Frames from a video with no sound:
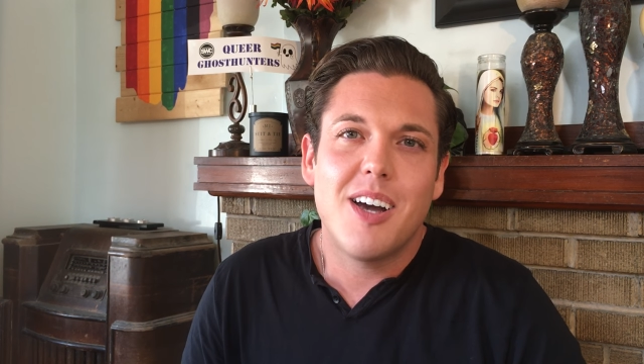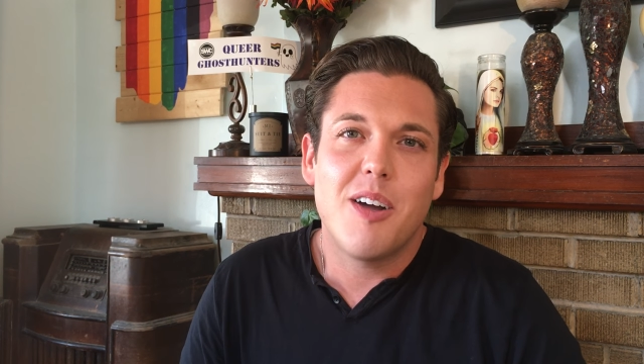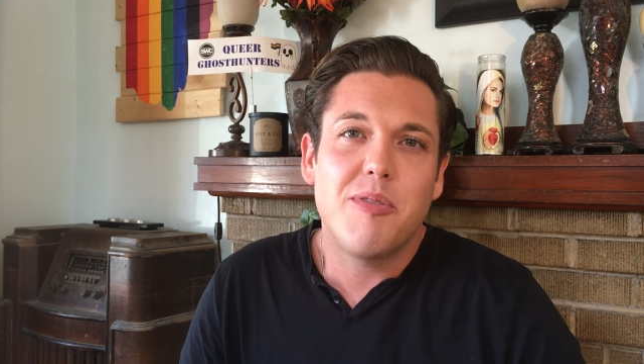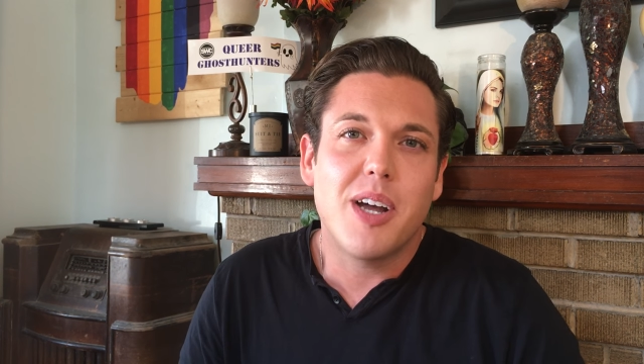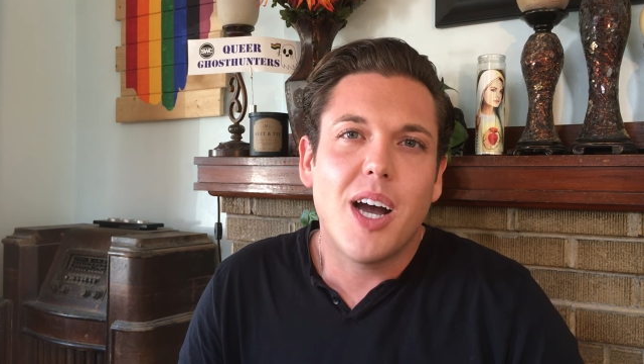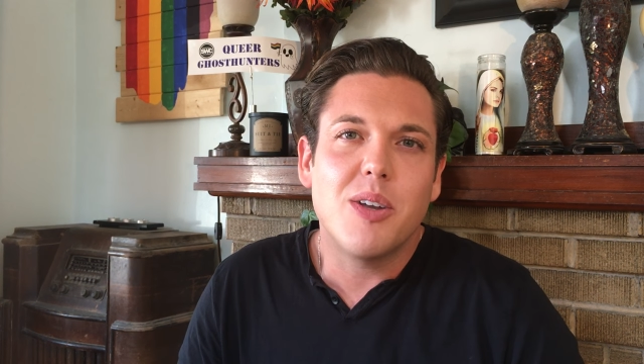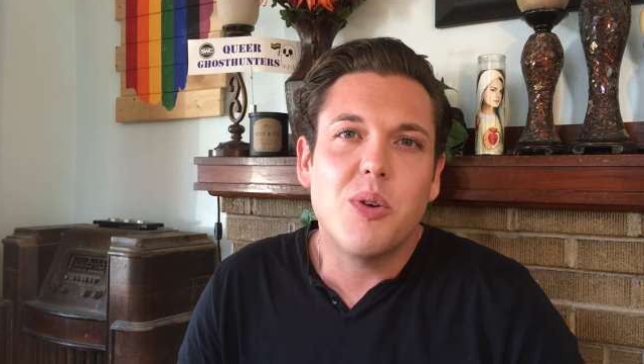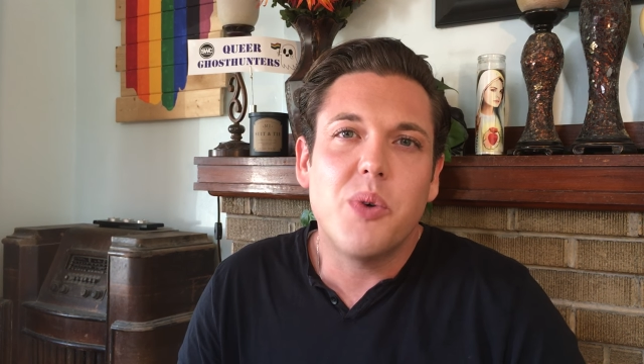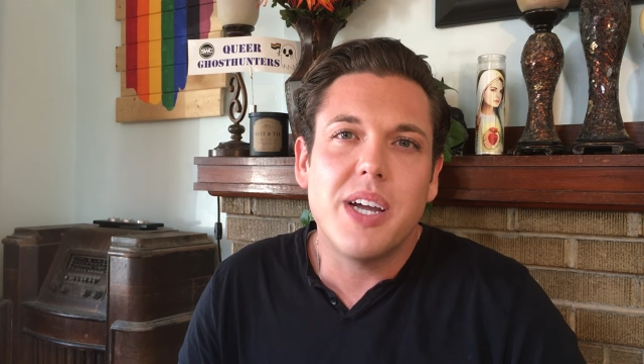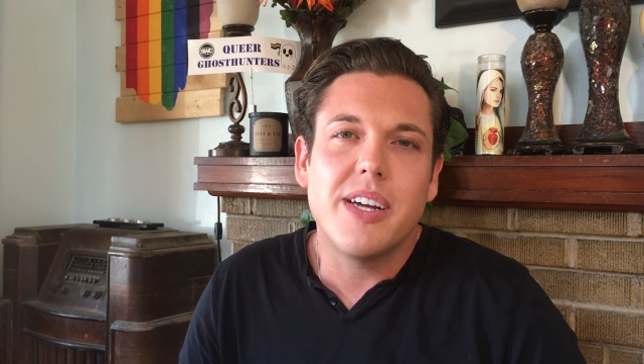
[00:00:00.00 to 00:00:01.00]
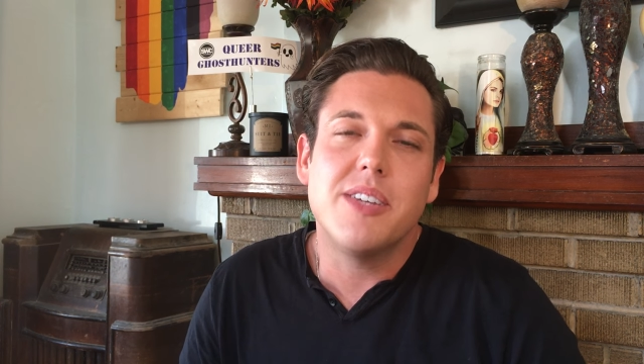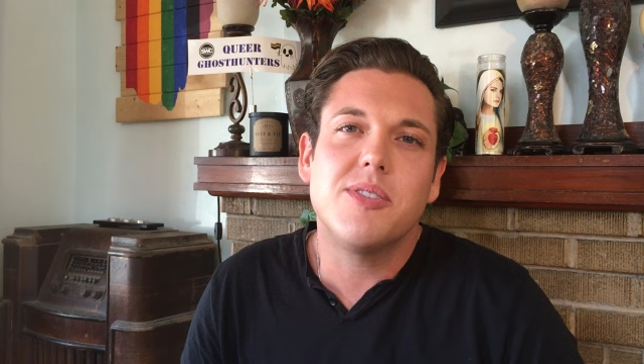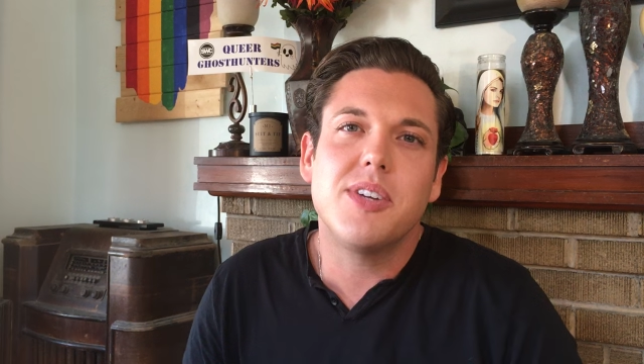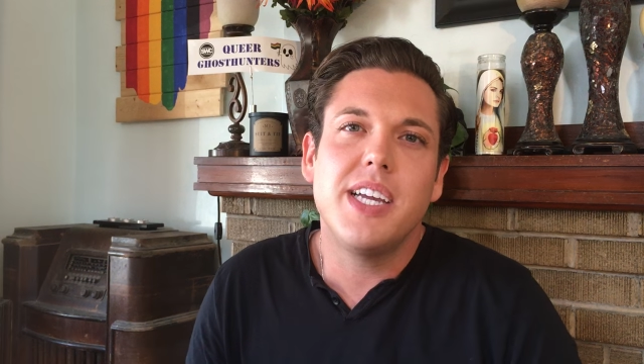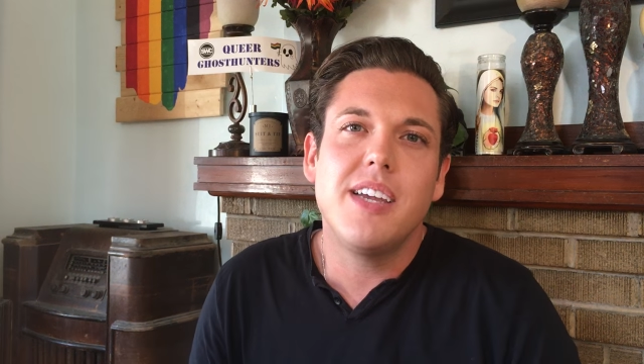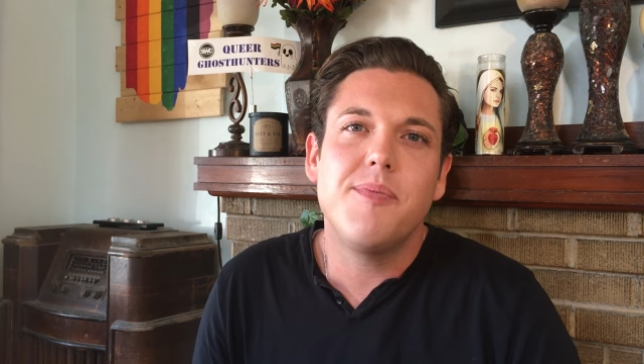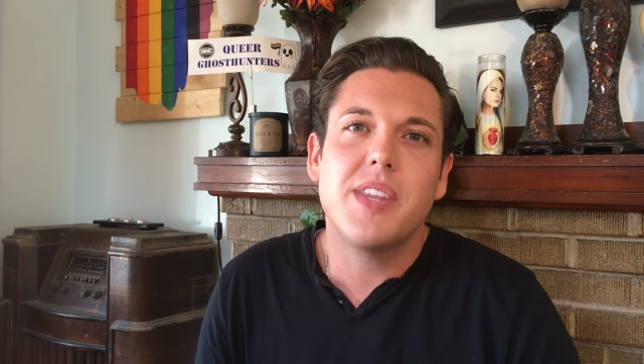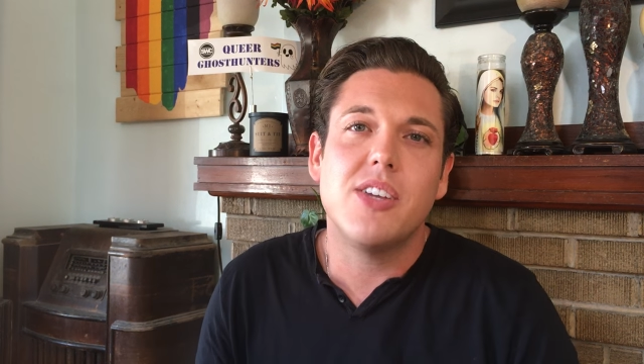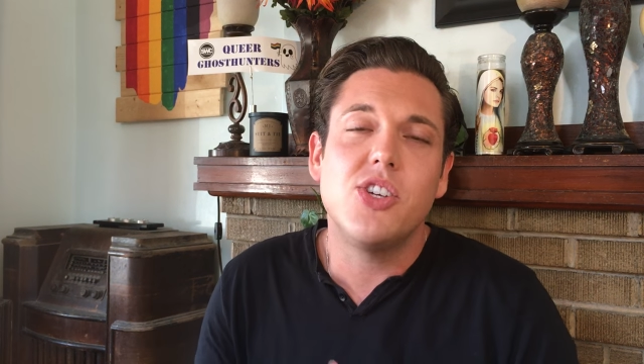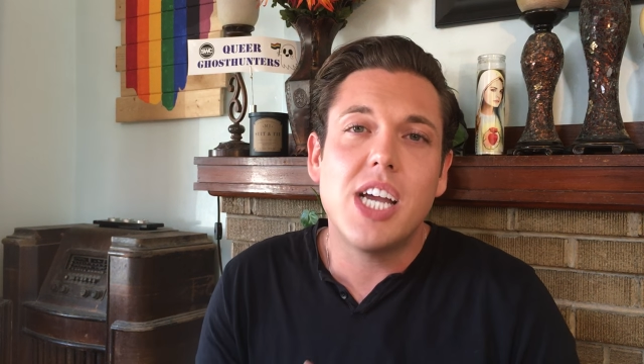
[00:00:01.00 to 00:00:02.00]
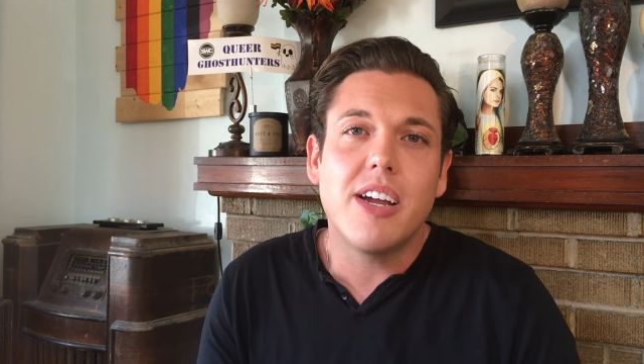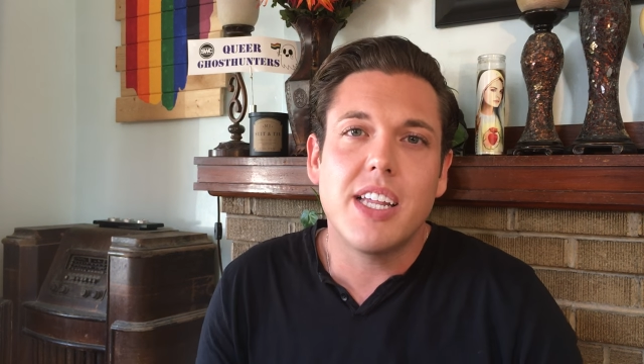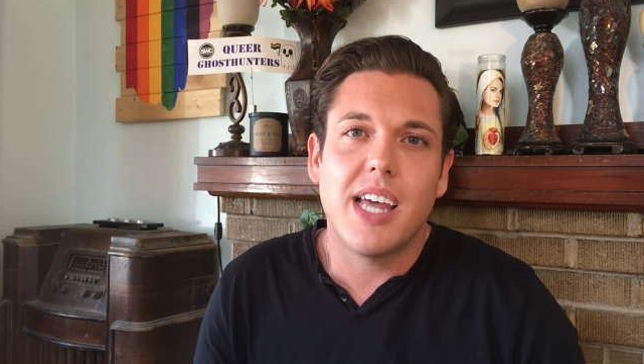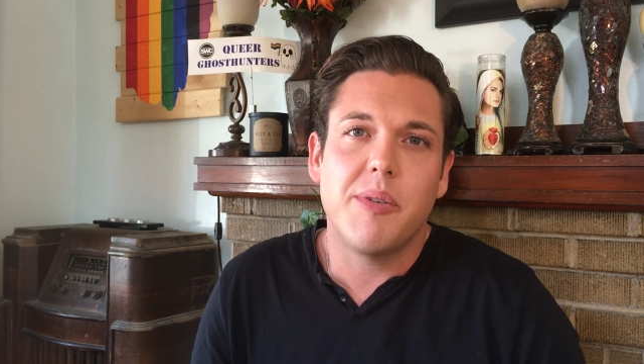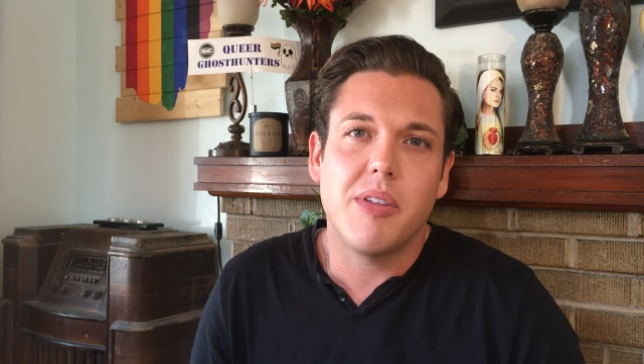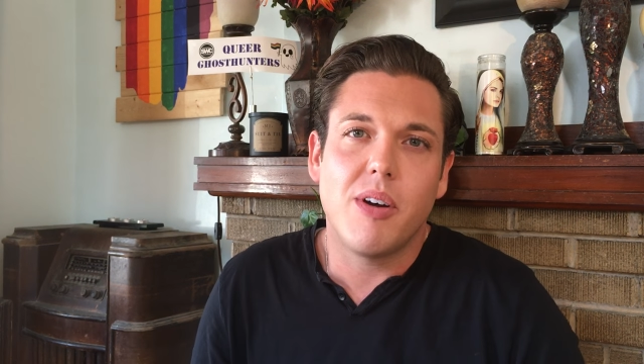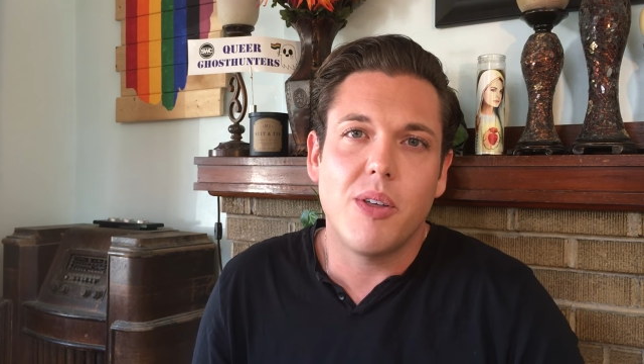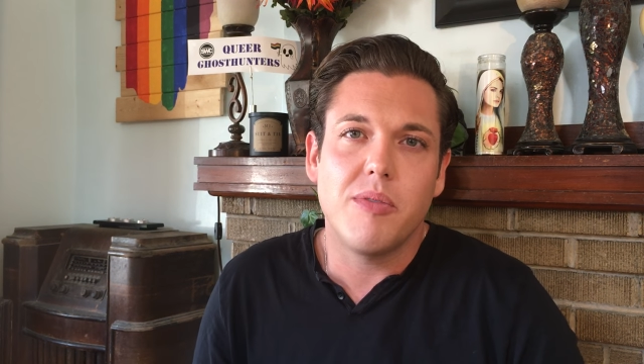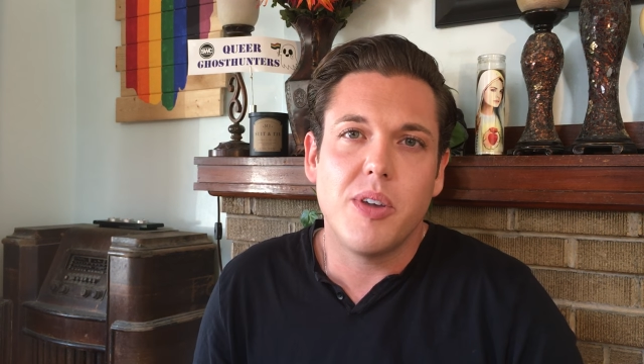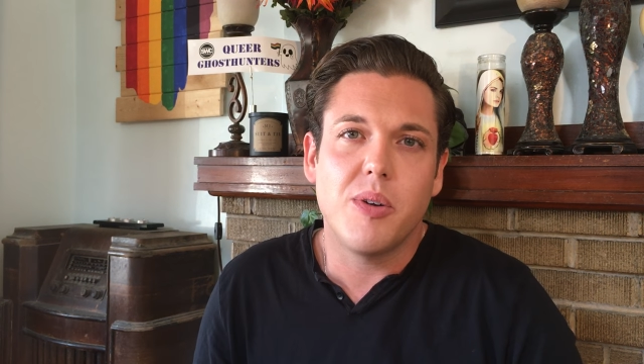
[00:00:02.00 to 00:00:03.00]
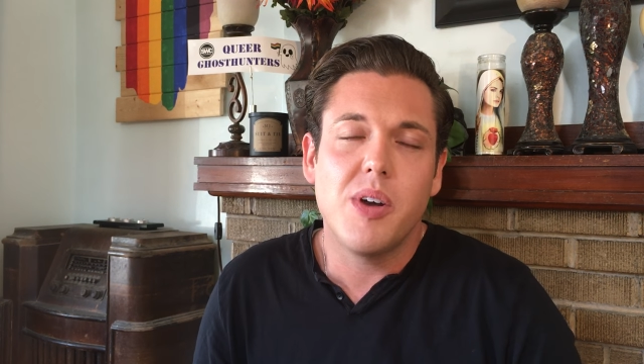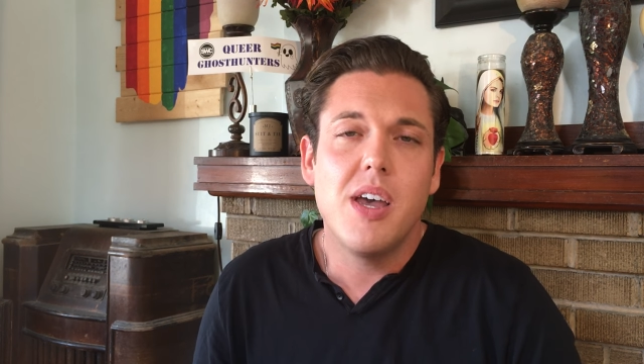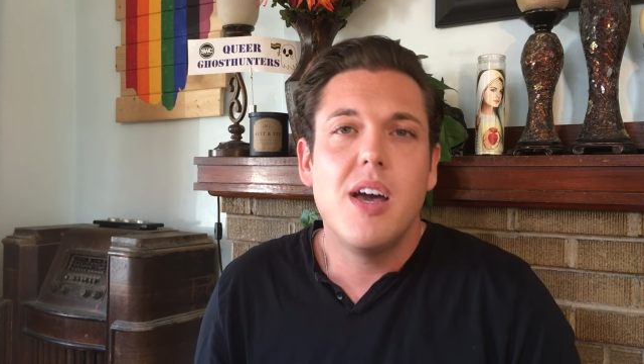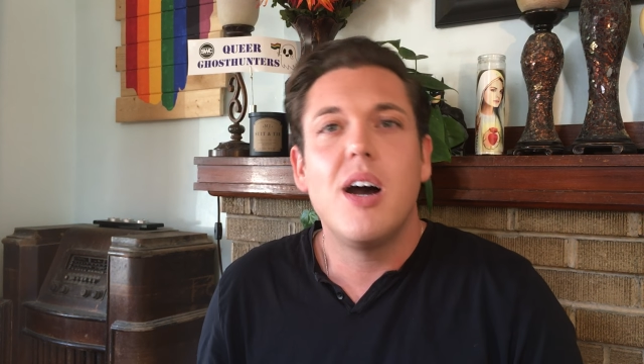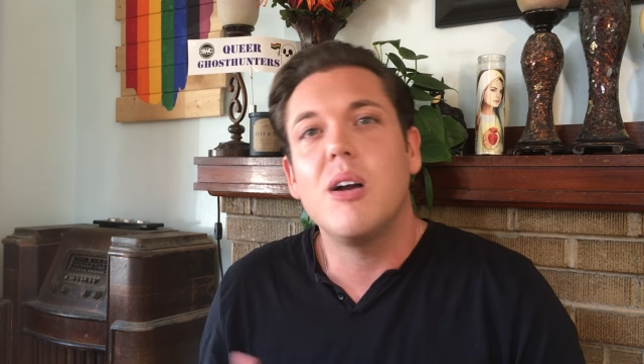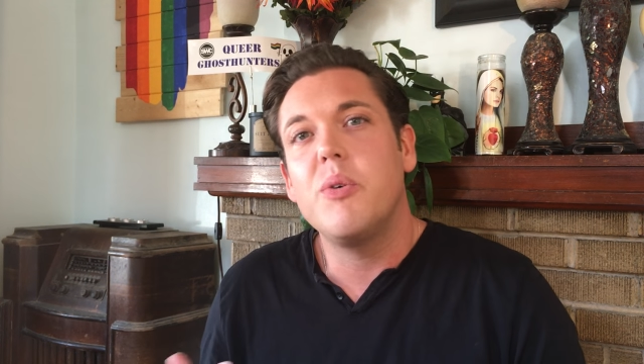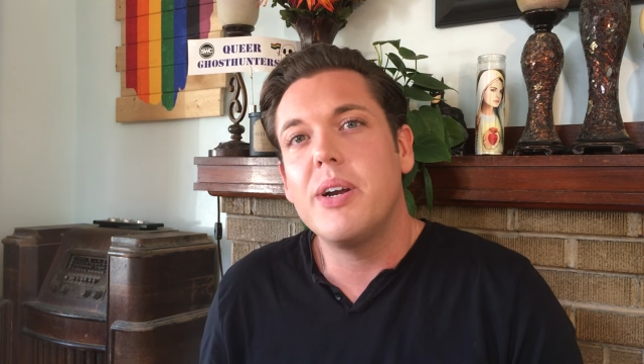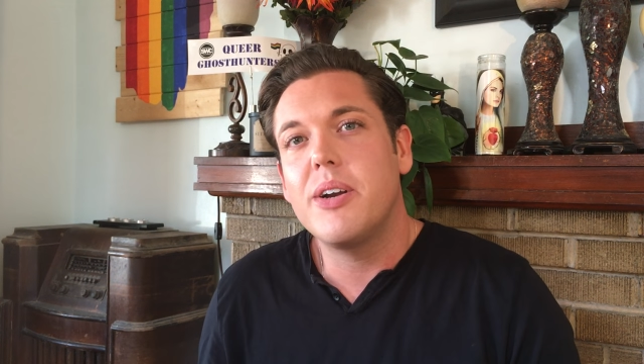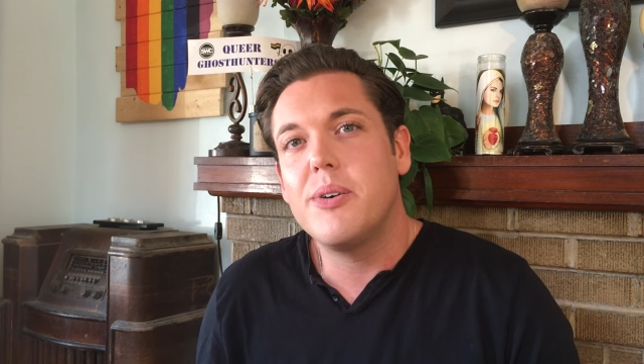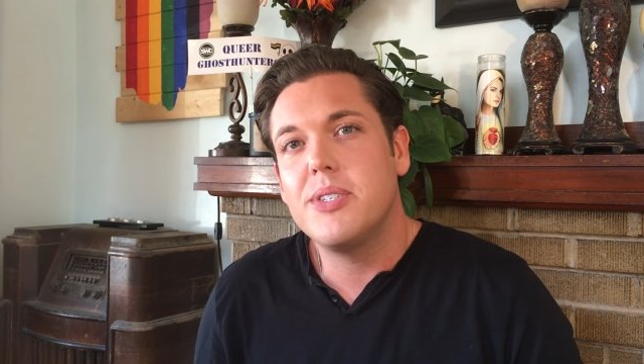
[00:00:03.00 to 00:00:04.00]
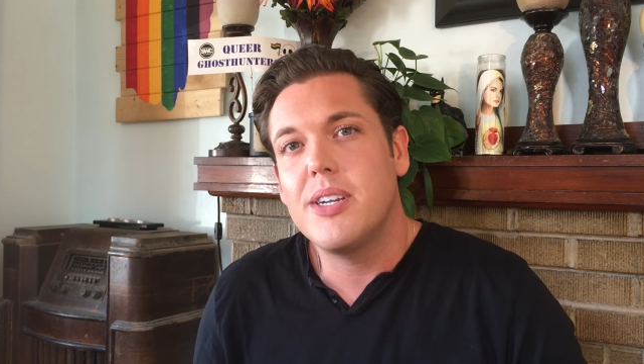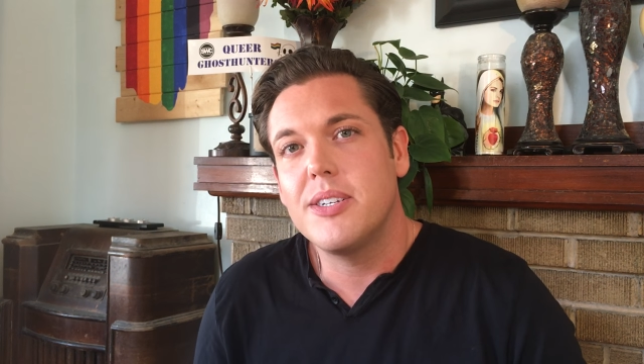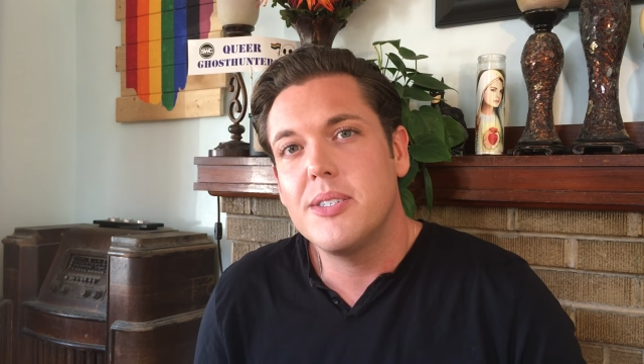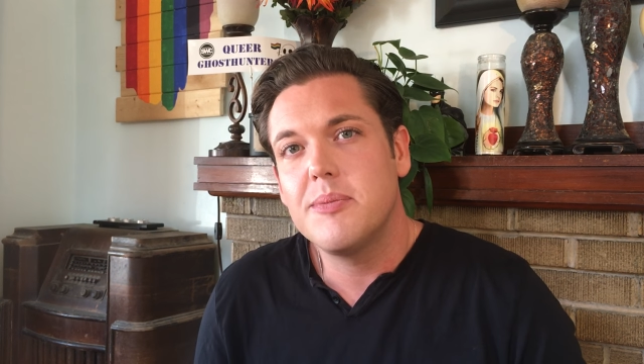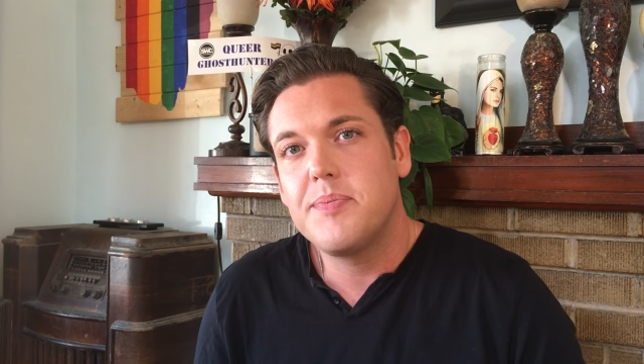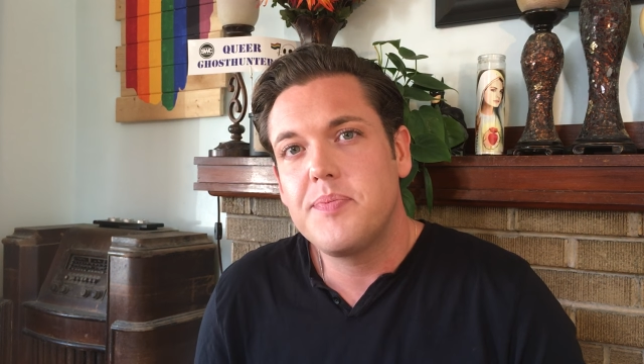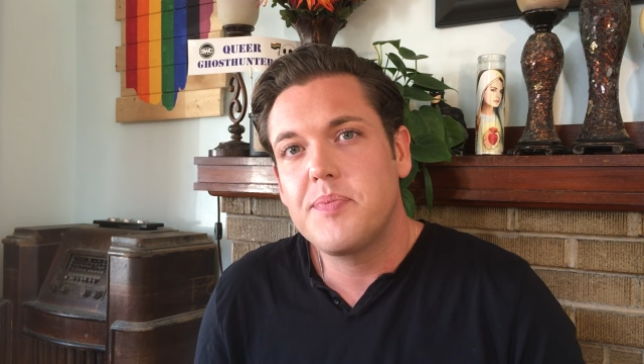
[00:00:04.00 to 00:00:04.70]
our forgotten queer history and sharing that with all of you on Queer Ghost Hunters.